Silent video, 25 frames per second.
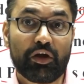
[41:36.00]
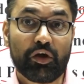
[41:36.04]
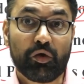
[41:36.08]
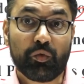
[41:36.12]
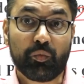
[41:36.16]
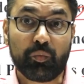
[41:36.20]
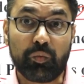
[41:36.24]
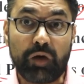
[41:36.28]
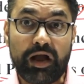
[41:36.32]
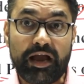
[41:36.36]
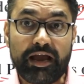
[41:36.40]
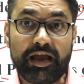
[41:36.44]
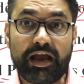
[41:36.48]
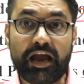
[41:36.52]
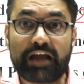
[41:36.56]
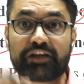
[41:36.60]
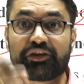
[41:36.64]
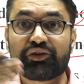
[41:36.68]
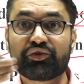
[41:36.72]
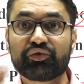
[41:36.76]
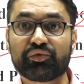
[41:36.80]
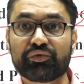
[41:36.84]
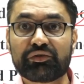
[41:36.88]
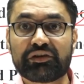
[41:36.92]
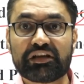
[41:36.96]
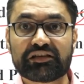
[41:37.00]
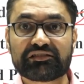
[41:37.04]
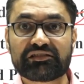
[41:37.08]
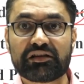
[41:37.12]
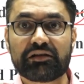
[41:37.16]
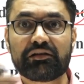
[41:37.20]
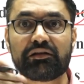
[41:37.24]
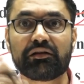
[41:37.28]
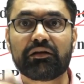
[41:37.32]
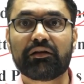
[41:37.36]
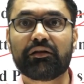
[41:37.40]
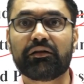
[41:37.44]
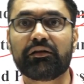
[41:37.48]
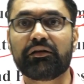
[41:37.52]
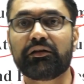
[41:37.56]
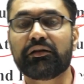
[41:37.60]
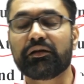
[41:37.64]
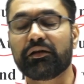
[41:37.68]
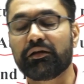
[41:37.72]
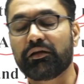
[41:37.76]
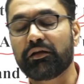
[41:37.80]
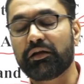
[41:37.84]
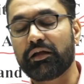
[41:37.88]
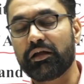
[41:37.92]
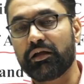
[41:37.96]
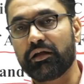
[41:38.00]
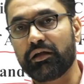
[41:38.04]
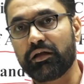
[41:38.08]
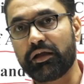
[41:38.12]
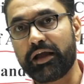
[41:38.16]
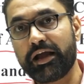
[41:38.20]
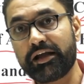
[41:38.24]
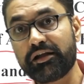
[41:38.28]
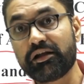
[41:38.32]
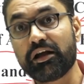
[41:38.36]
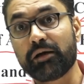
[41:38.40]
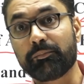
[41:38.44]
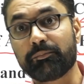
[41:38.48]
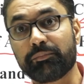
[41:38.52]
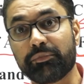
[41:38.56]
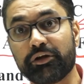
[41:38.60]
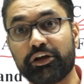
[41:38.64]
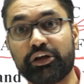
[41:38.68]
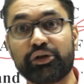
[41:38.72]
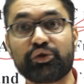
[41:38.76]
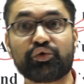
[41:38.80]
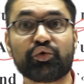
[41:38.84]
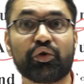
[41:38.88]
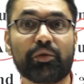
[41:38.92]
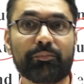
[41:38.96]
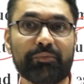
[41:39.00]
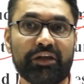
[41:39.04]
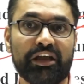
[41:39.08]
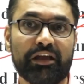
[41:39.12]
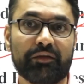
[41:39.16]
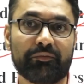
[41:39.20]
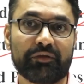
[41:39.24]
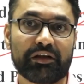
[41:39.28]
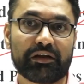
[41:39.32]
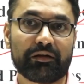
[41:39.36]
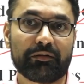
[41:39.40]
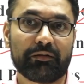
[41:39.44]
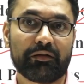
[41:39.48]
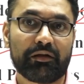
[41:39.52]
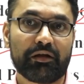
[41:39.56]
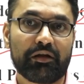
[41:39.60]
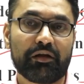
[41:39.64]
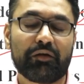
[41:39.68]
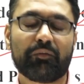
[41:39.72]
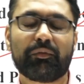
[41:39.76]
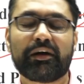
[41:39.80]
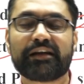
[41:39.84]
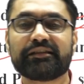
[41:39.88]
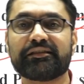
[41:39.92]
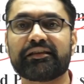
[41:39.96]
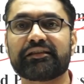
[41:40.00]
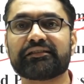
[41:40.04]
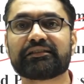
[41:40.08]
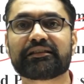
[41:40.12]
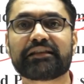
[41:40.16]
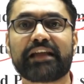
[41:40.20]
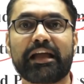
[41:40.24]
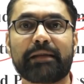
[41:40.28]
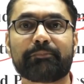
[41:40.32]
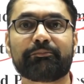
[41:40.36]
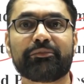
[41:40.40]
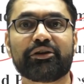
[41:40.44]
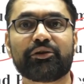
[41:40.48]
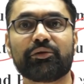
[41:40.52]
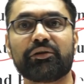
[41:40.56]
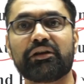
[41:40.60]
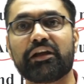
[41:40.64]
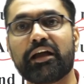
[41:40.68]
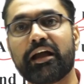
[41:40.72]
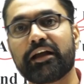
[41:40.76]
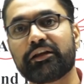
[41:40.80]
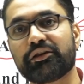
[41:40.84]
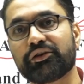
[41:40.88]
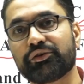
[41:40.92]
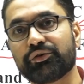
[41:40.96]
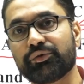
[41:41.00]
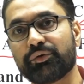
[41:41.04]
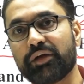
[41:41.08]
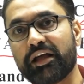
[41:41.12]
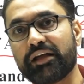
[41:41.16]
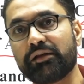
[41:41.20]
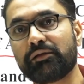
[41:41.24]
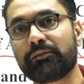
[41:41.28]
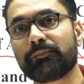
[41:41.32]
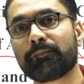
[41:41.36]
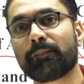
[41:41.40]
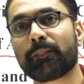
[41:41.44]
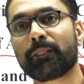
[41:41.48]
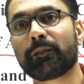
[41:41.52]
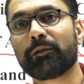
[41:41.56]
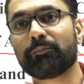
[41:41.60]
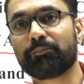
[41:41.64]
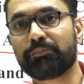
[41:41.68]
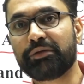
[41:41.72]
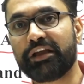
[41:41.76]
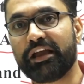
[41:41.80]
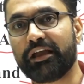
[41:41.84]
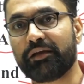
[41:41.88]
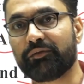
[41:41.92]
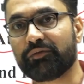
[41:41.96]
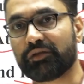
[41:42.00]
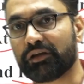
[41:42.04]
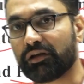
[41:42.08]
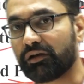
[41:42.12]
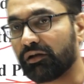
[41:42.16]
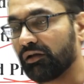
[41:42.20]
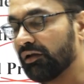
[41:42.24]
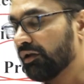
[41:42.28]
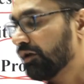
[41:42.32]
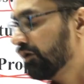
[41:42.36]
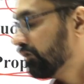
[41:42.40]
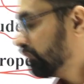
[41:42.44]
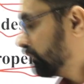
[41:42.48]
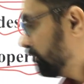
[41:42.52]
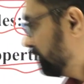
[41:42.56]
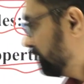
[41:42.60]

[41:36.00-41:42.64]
Why attitude doesn't end up into a behavior? Why there is a gap between attitude and behavior? So